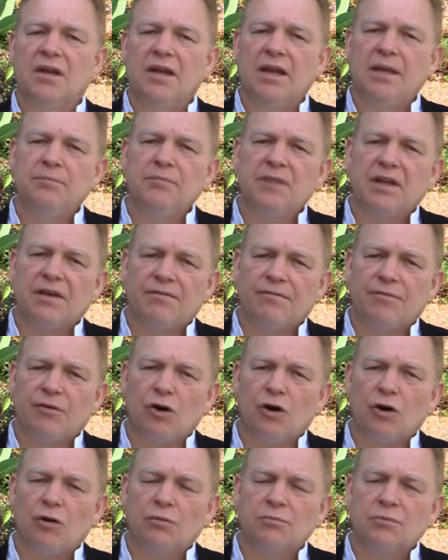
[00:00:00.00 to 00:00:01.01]
Apart from
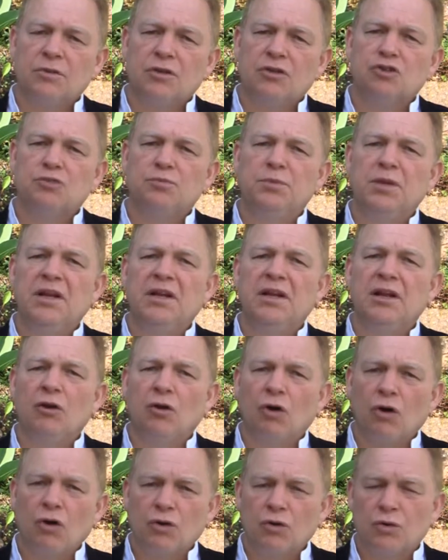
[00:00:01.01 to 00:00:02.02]
the shape, the
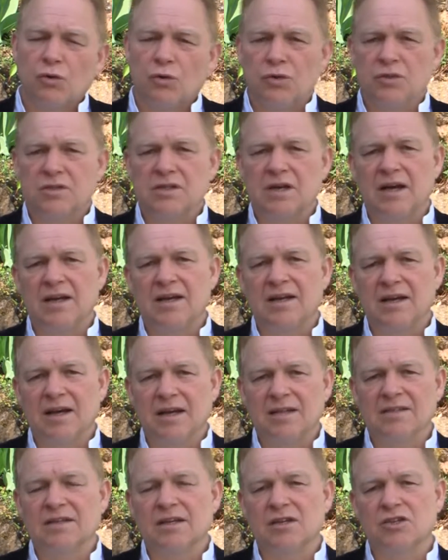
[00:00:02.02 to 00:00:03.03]
size of the
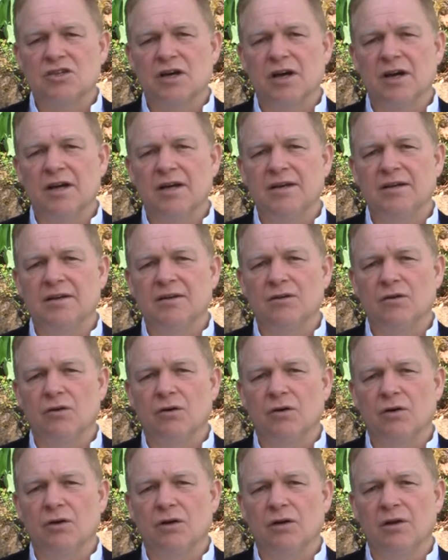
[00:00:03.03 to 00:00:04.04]
hole plays a
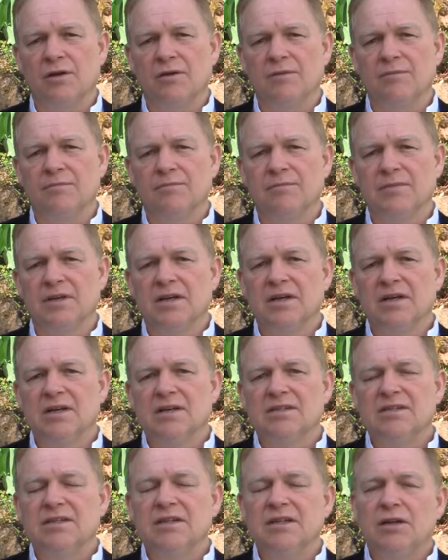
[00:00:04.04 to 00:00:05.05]
decisive role.
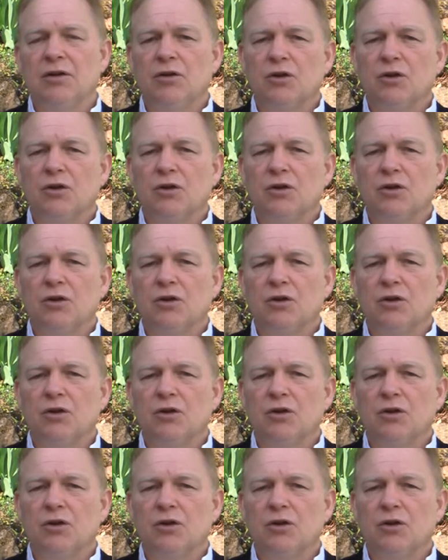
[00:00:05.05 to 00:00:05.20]
If